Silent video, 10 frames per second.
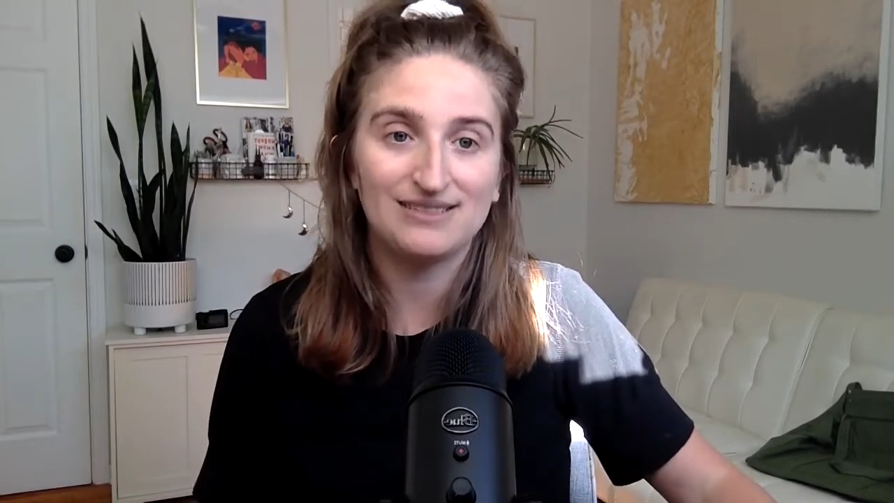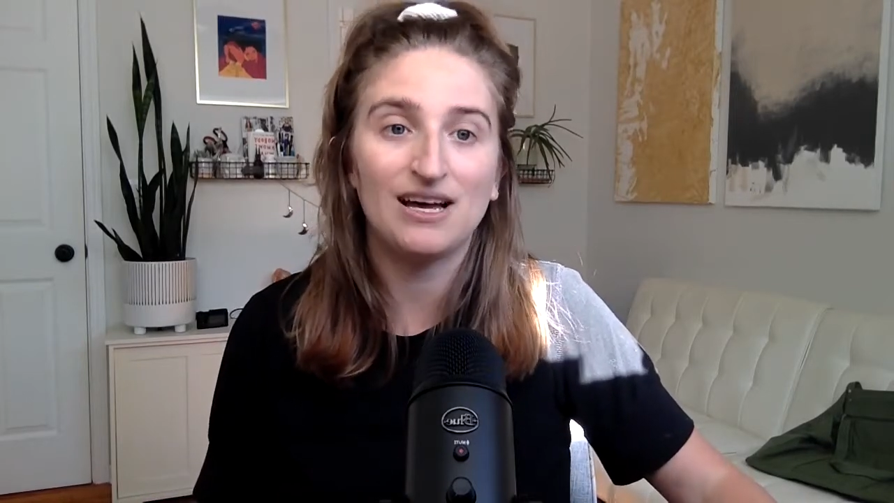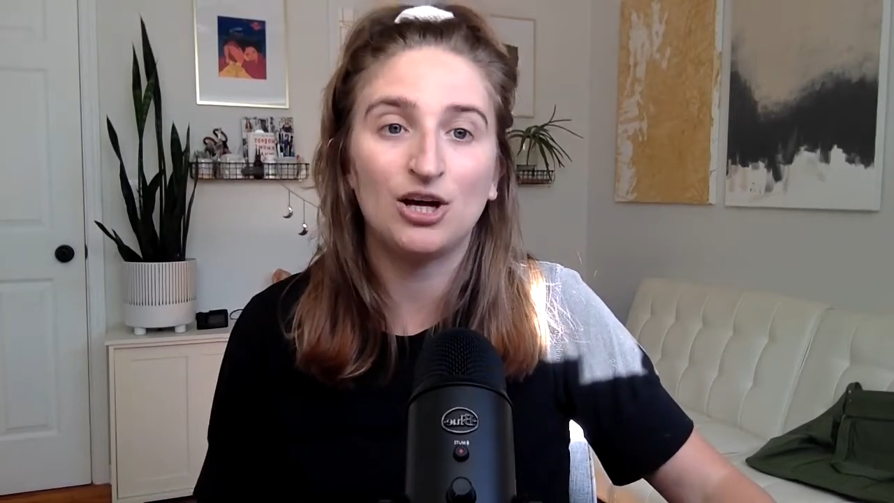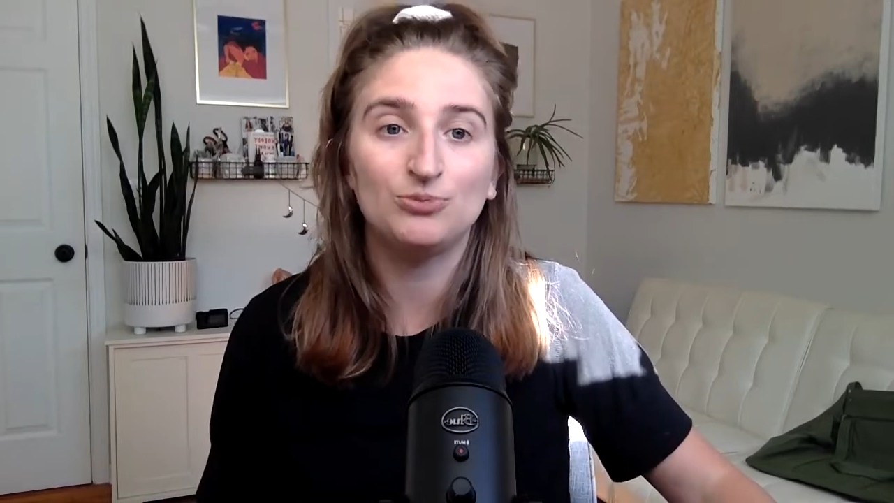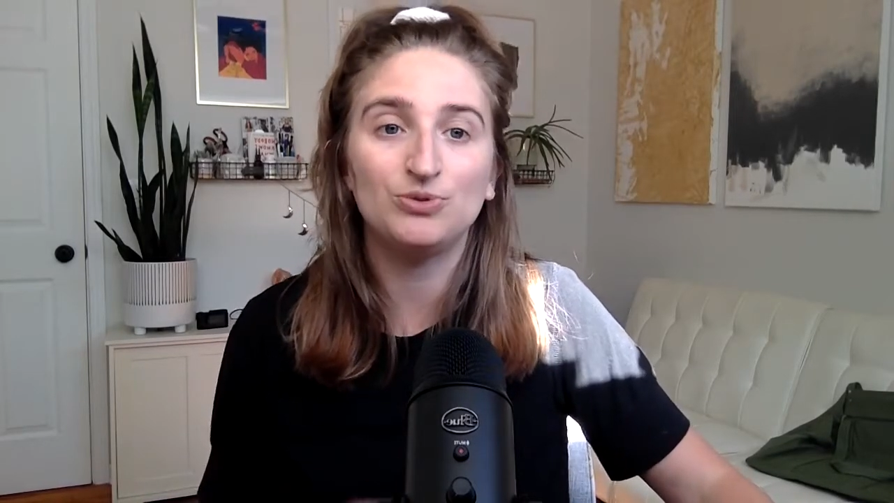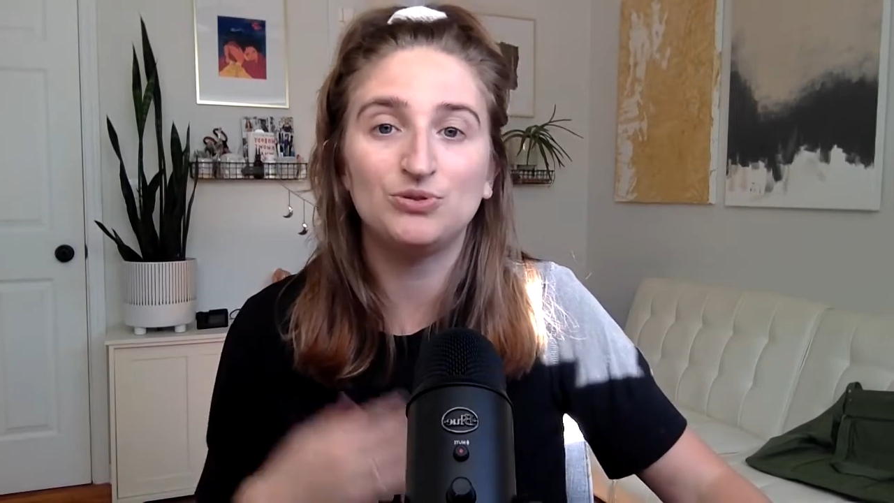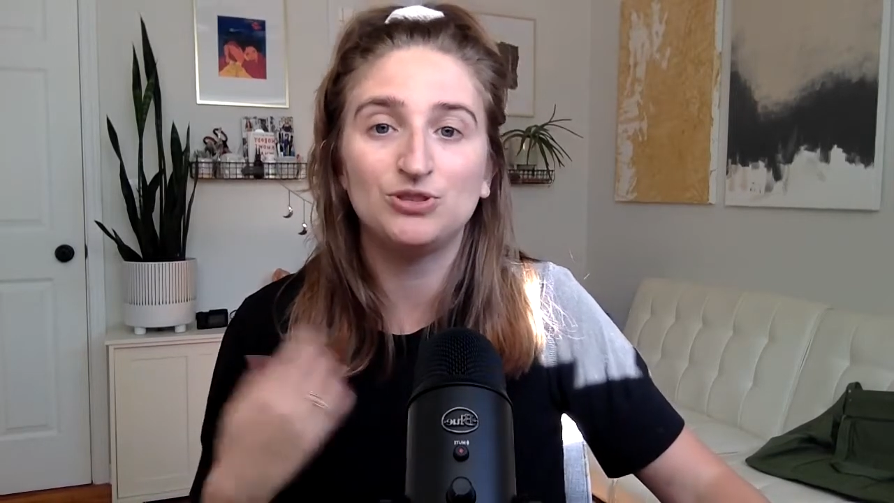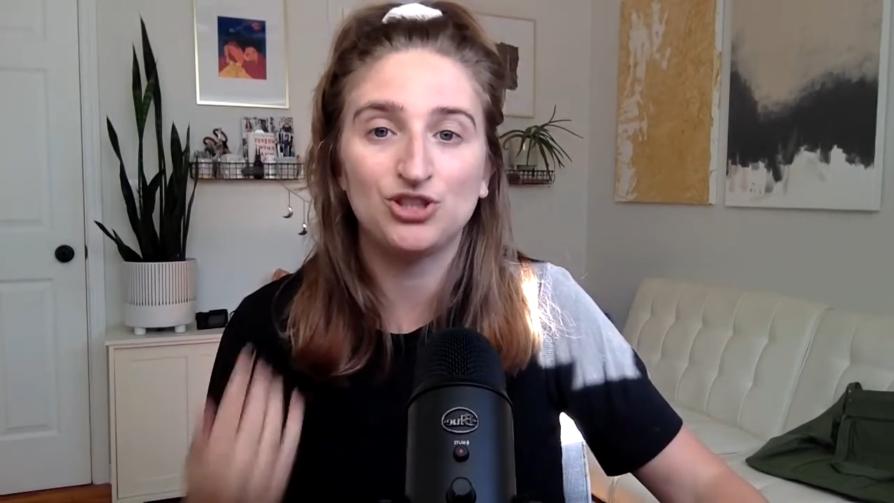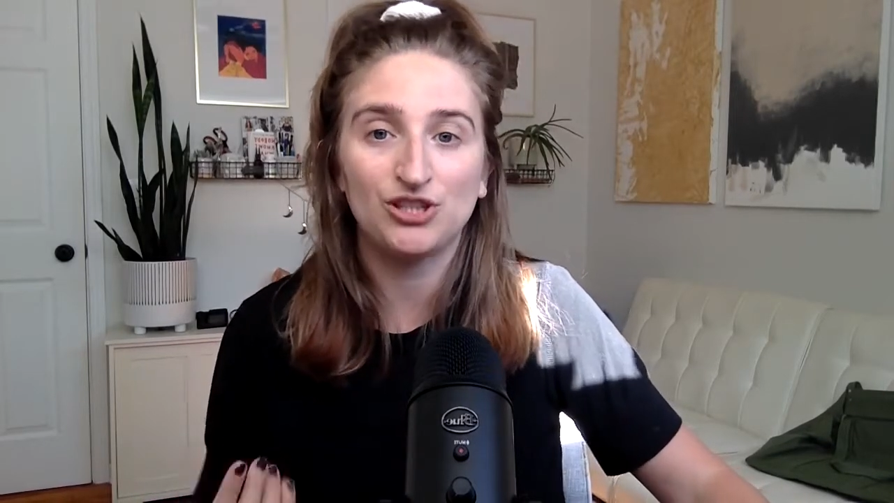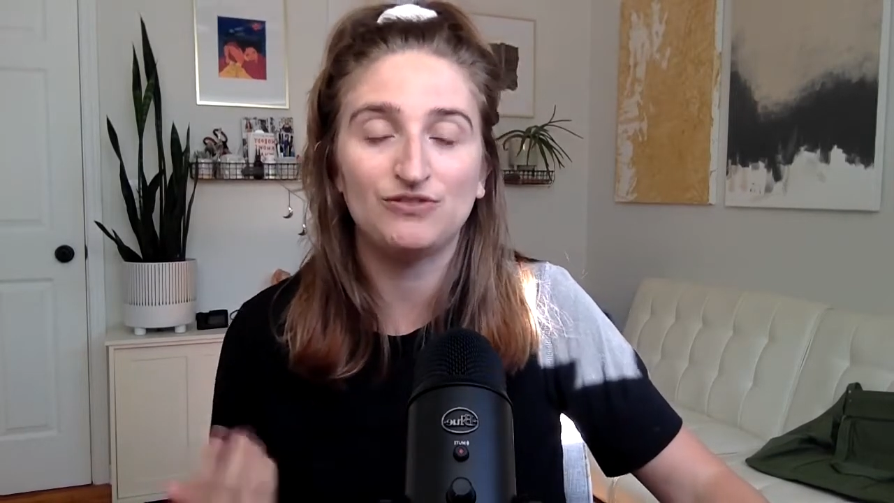to help you
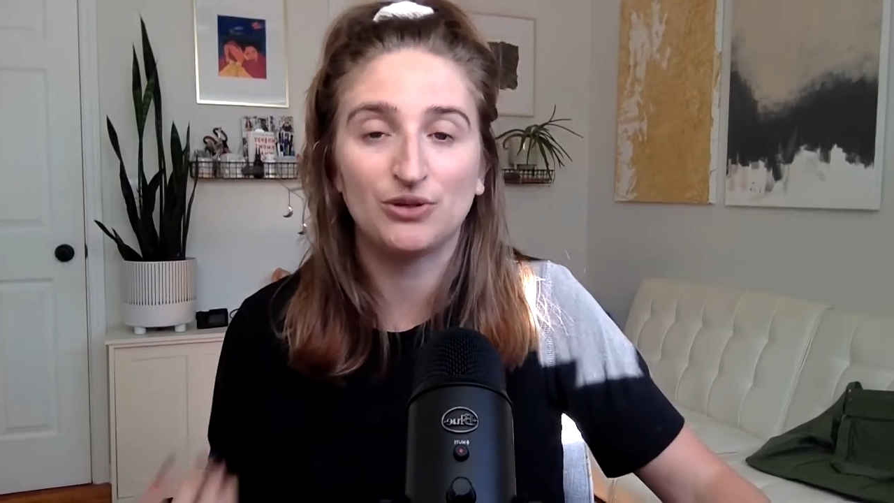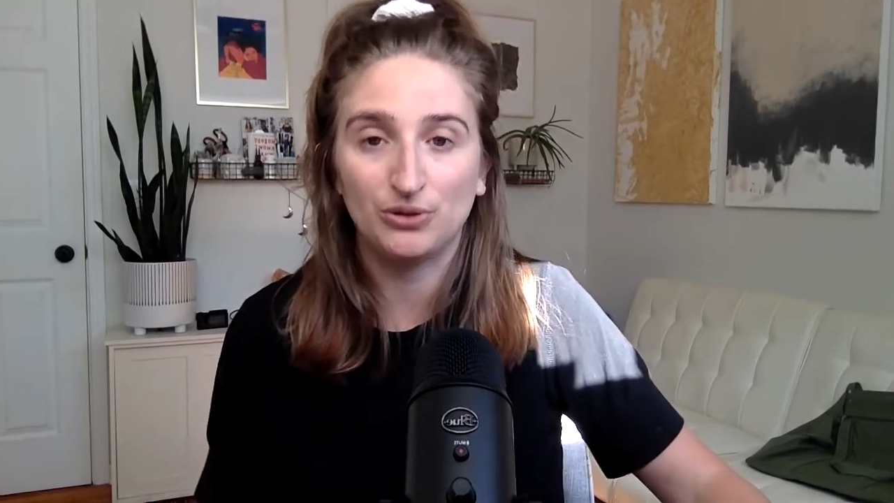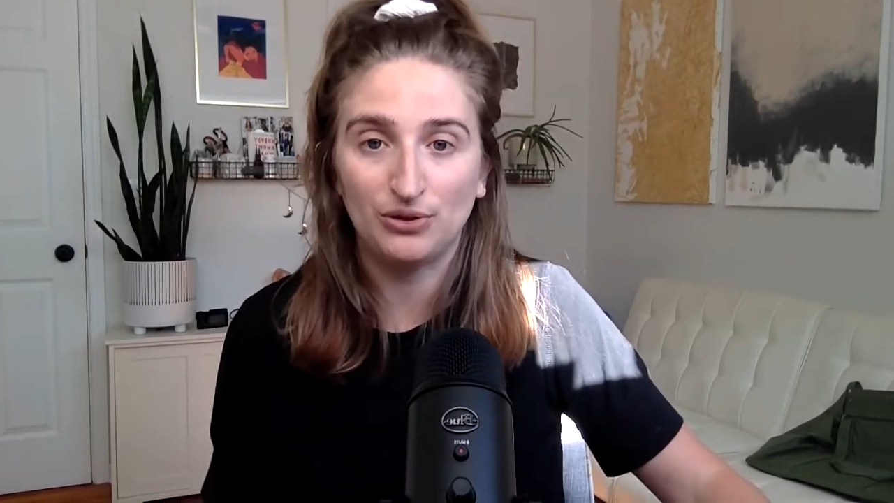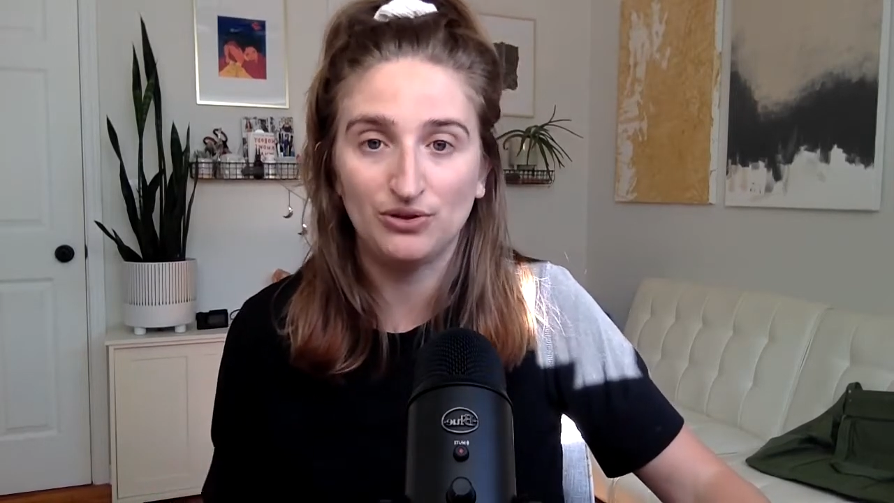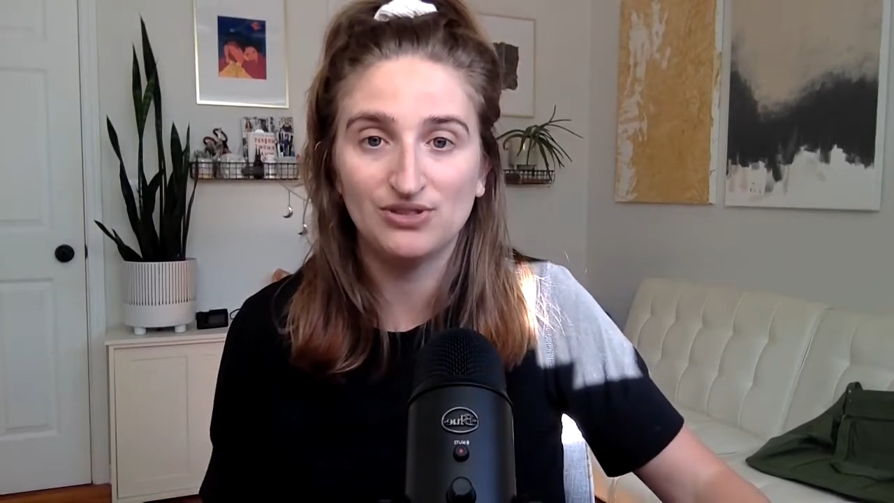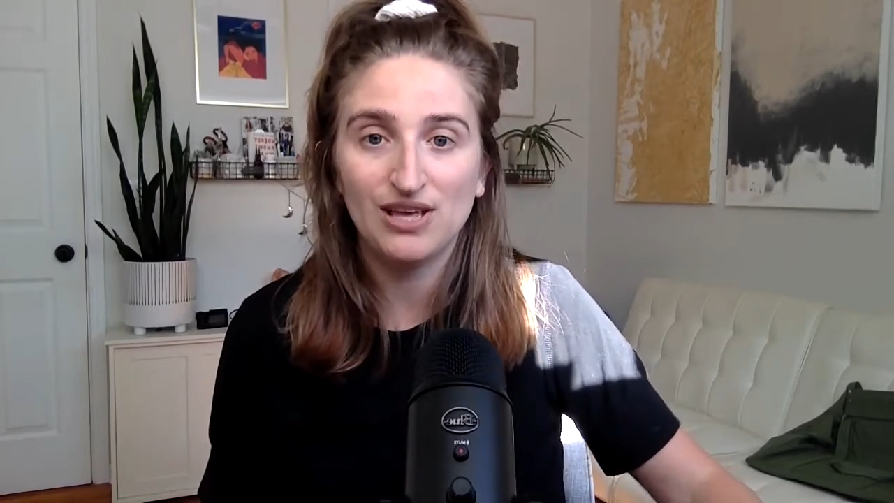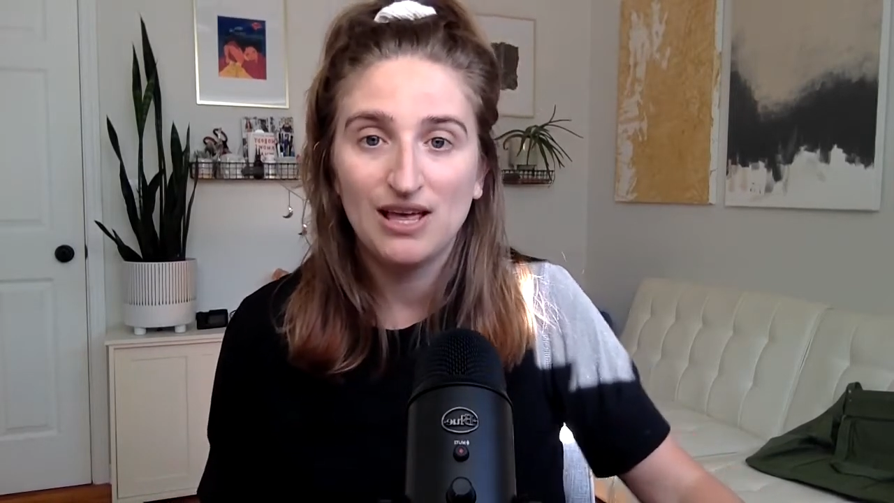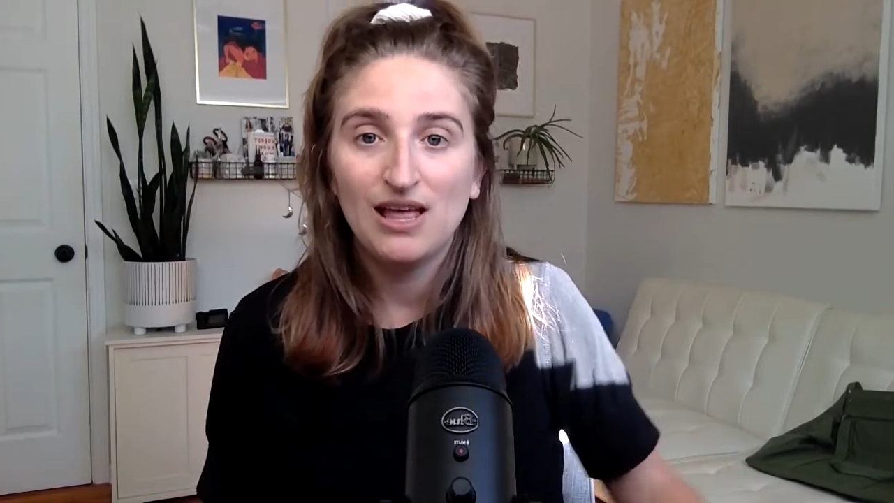achieve your goals.